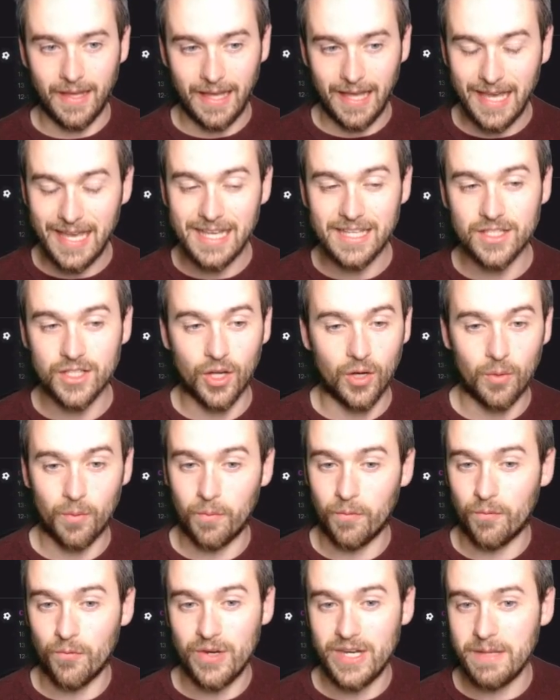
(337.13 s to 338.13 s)
He's
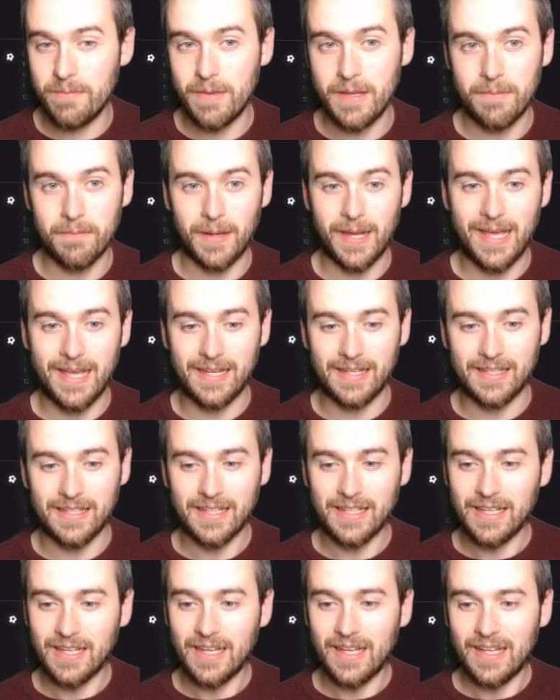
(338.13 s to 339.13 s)
not really been playing
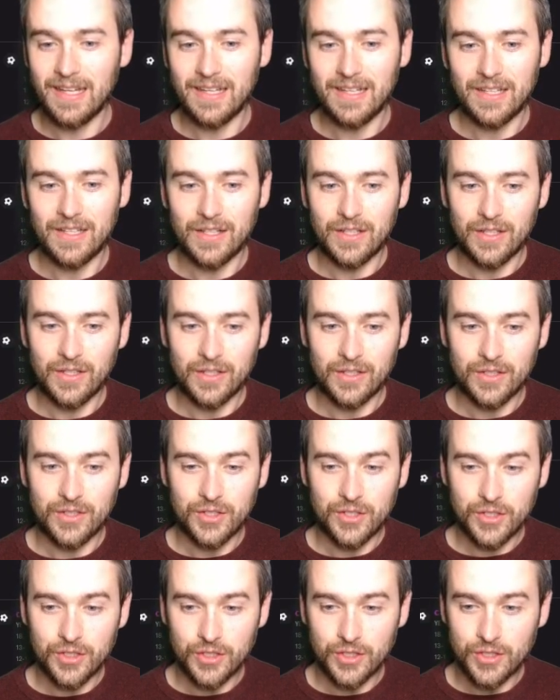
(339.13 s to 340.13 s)

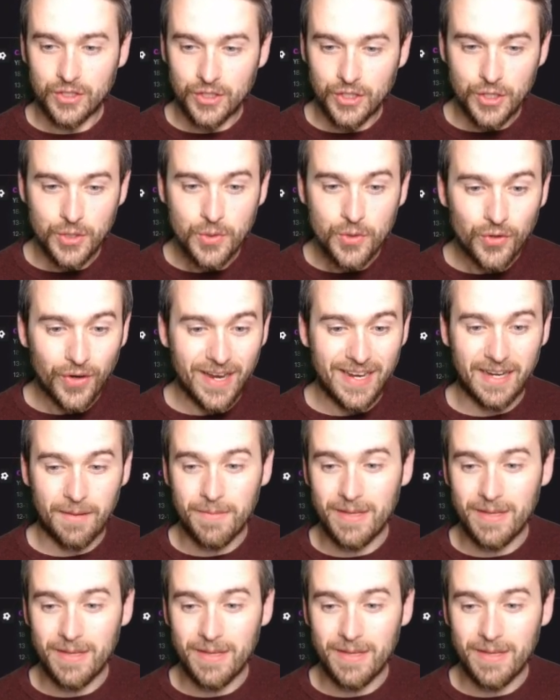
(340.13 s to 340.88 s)
too great.